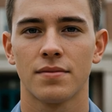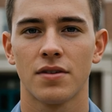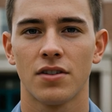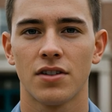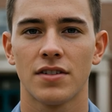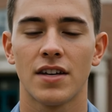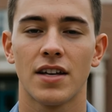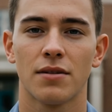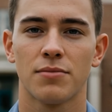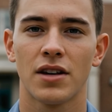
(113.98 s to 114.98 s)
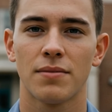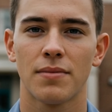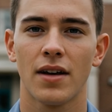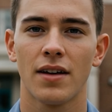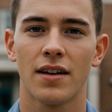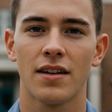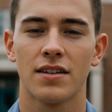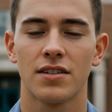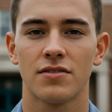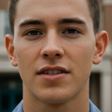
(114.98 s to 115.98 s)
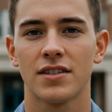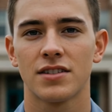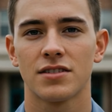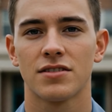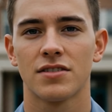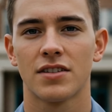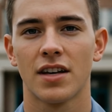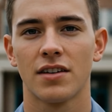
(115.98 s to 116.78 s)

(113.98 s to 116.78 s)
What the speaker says: "Well, are you ready to do this?" Fex asked.